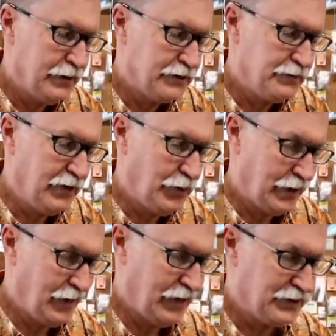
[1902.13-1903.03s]

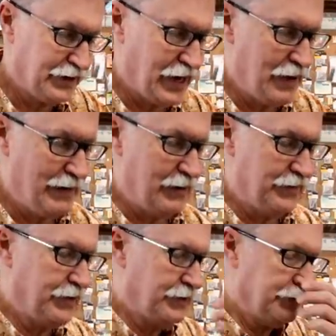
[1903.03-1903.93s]
Smithwick actually came out
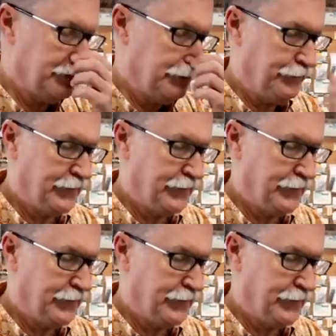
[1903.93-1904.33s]
with this,